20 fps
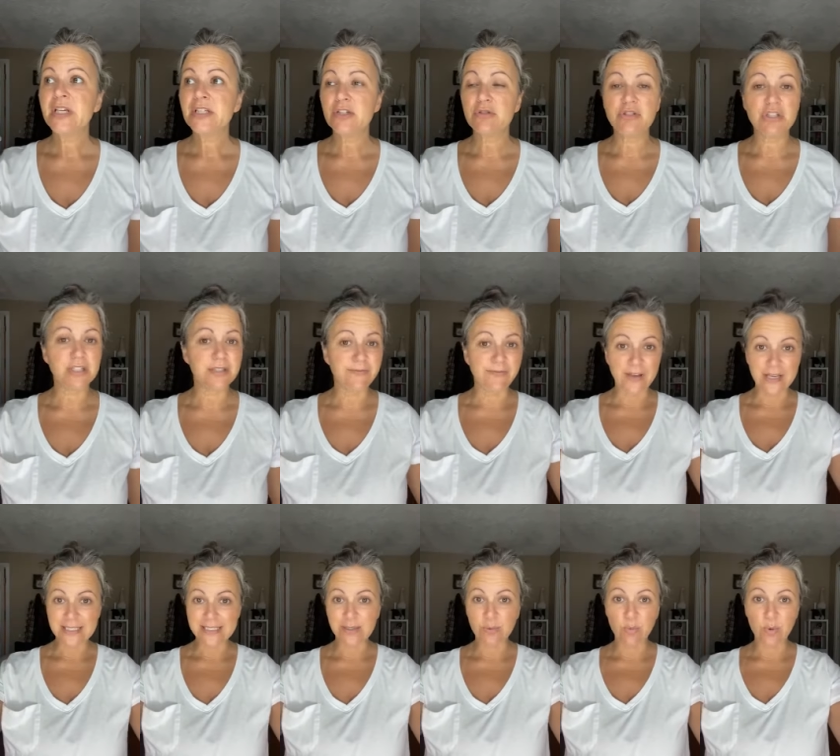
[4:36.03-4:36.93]
So just
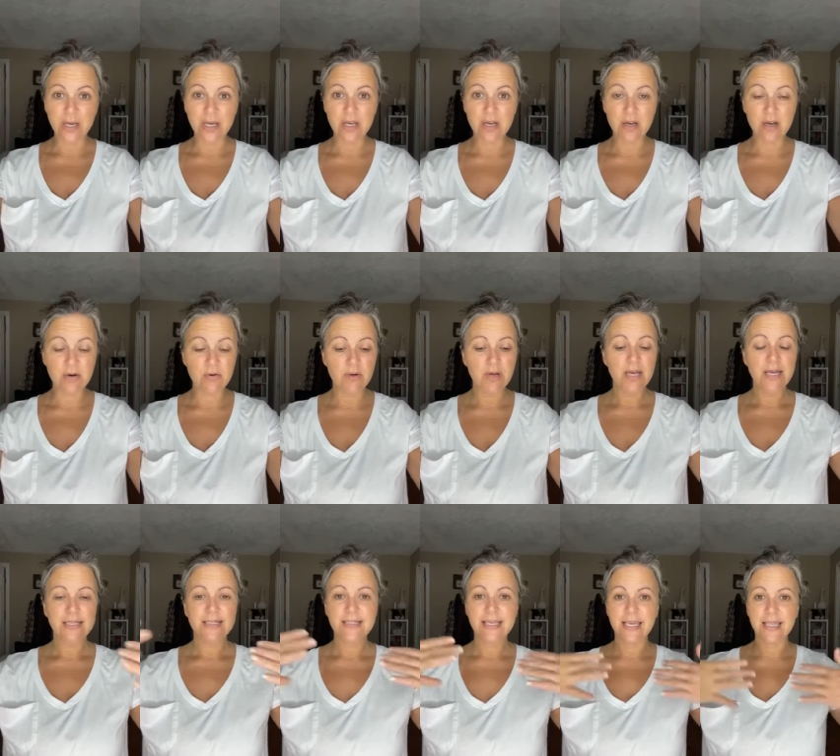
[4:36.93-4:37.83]
face a window,
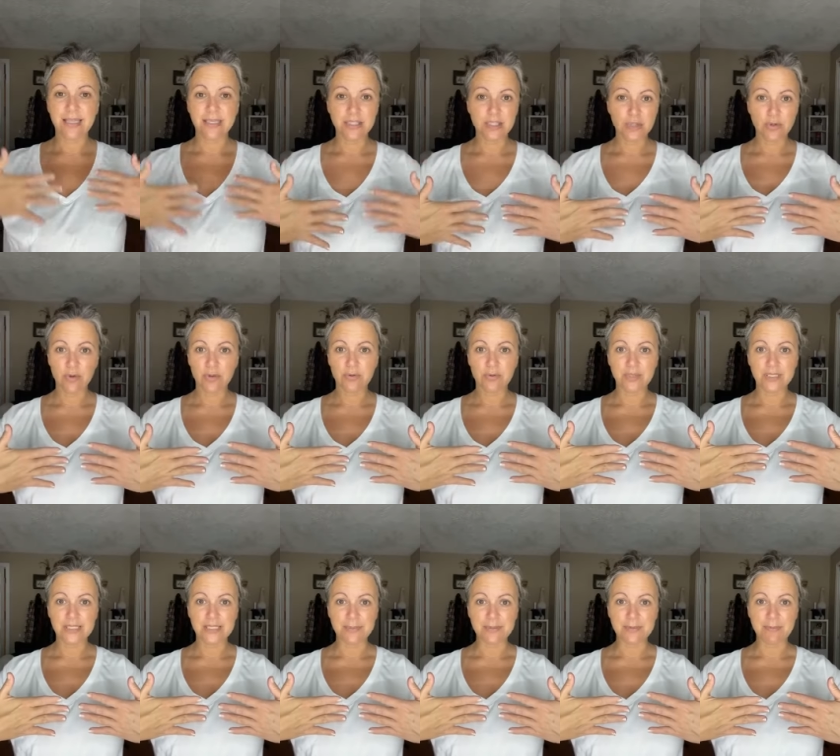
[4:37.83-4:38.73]
take like 2 or 3
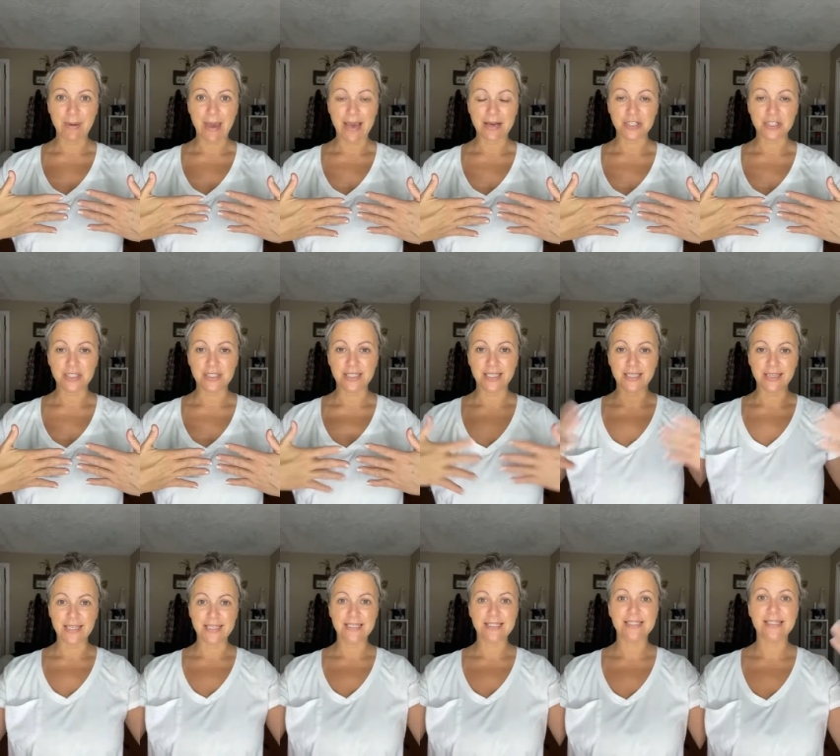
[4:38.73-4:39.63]
steps back just like
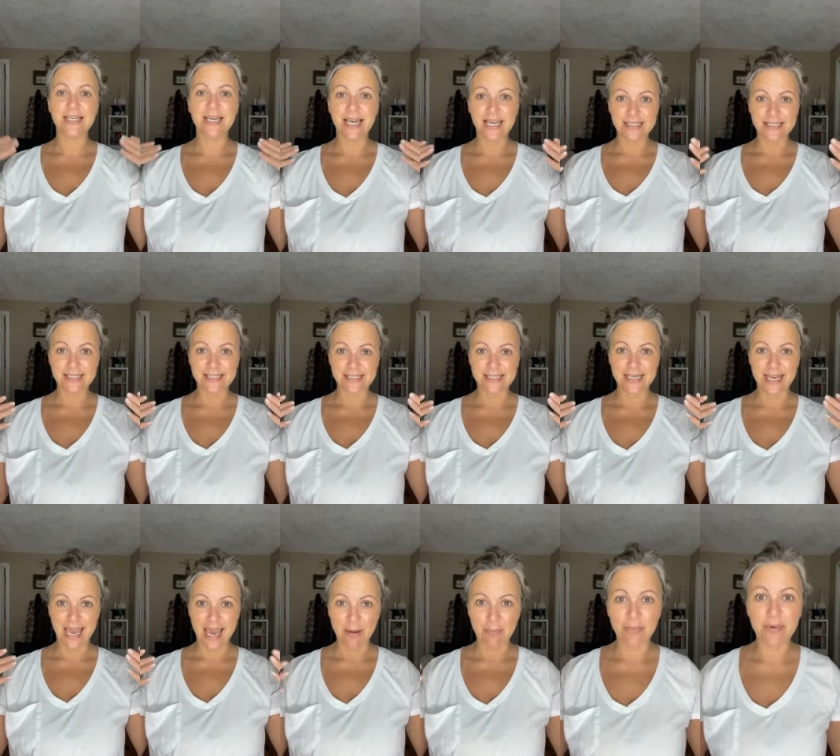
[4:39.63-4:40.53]
this and
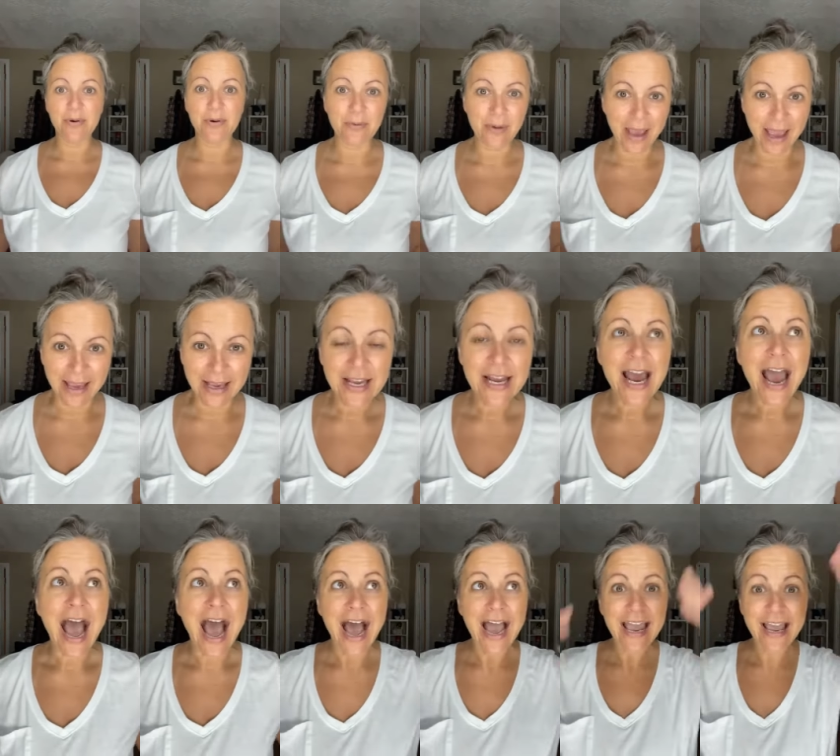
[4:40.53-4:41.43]
snap, okay?
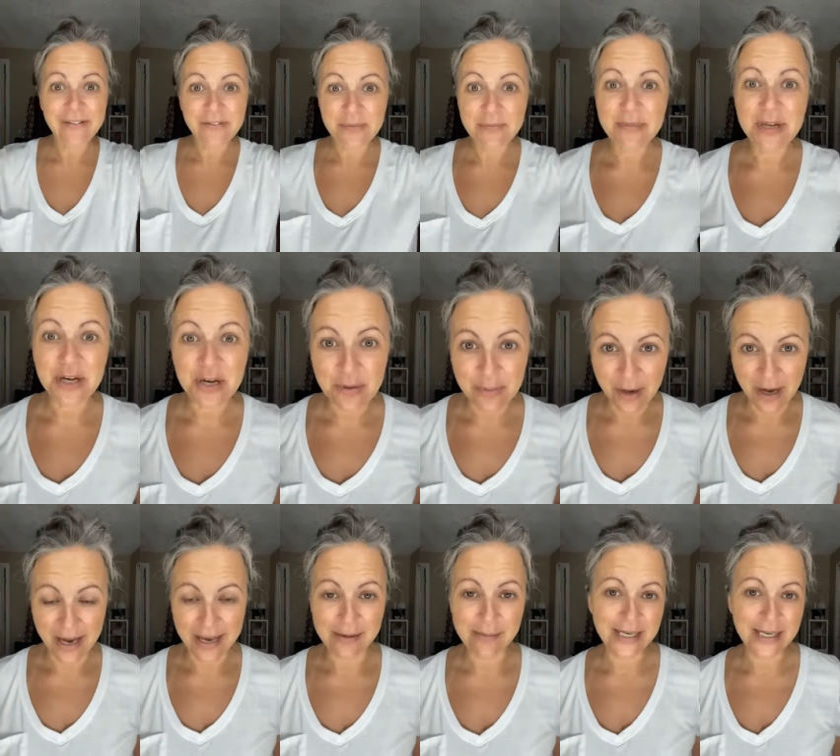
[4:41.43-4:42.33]
I have a mirror
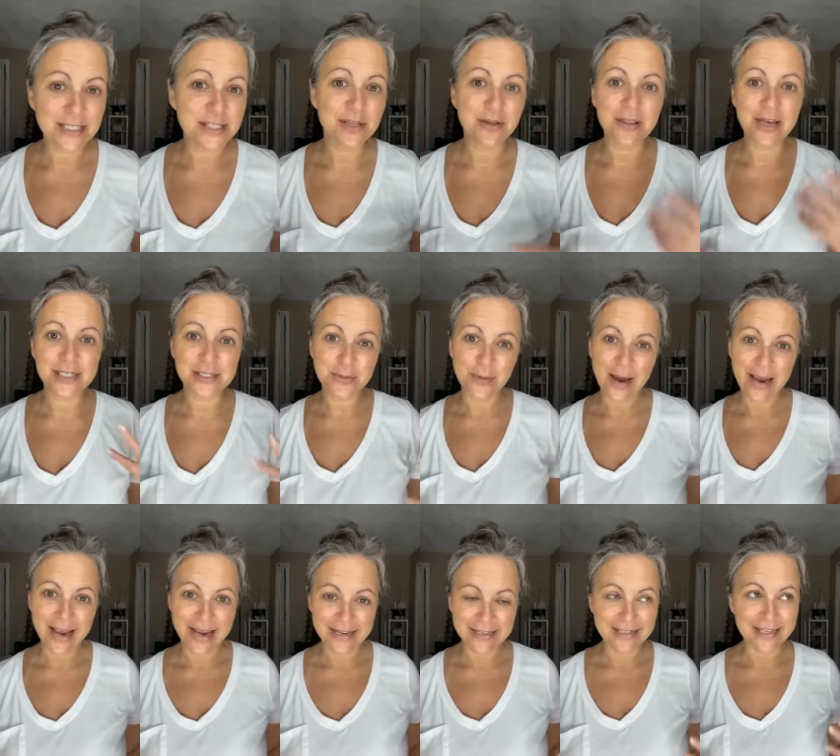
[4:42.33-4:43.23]
behind me, so that's
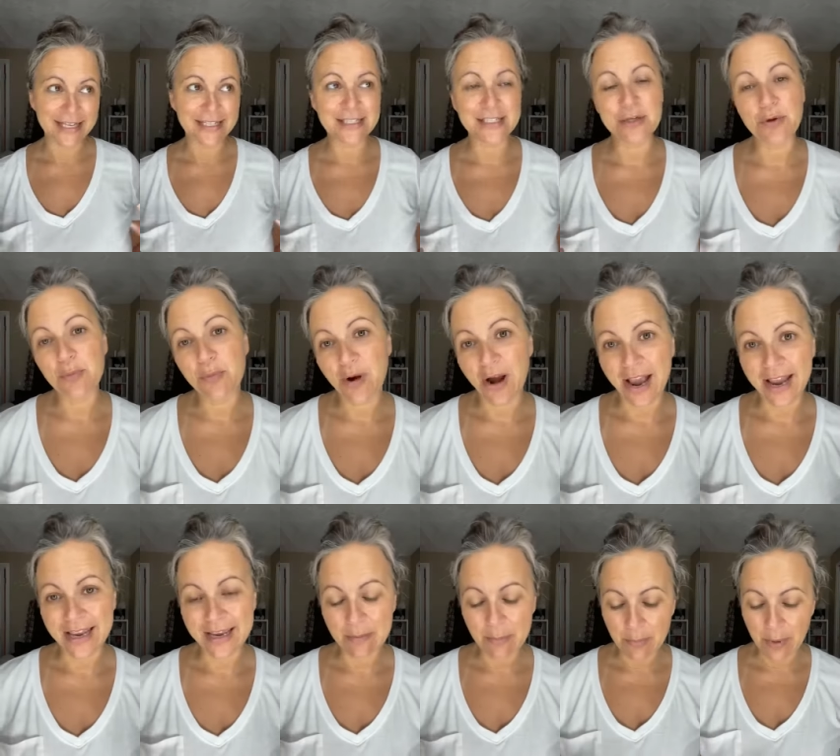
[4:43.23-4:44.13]
why it's so
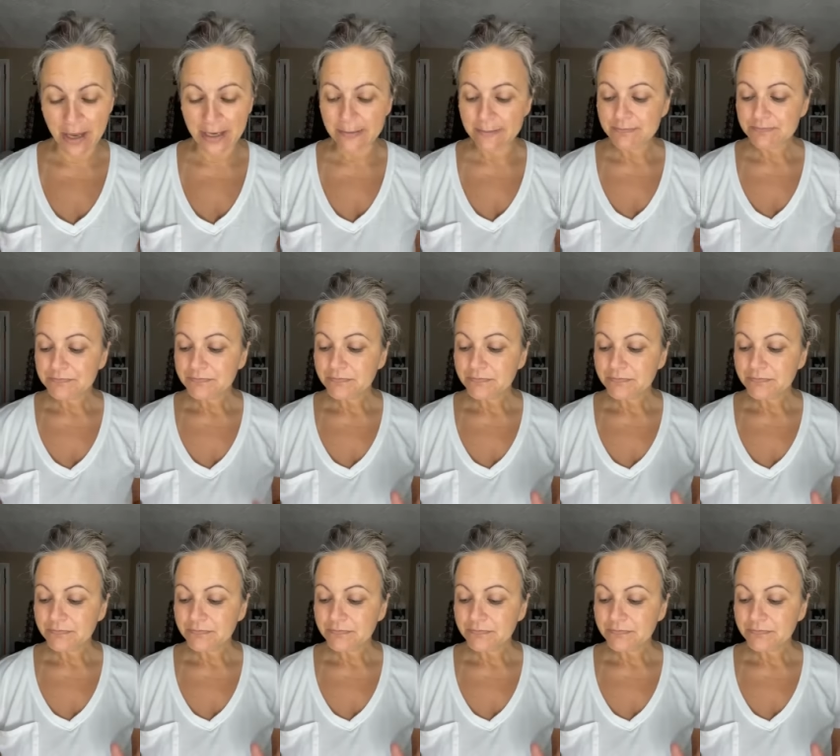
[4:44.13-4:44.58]
bright, but